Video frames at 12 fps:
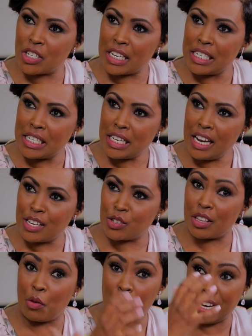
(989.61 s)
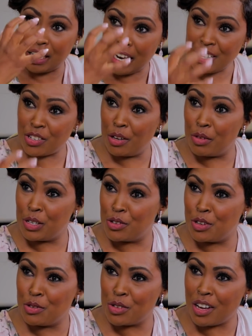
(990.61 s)
it can take so that we can actually
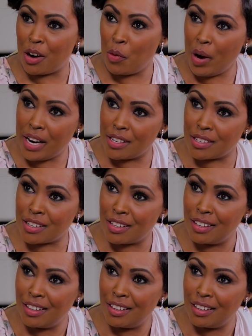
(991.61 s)
reduce our weight.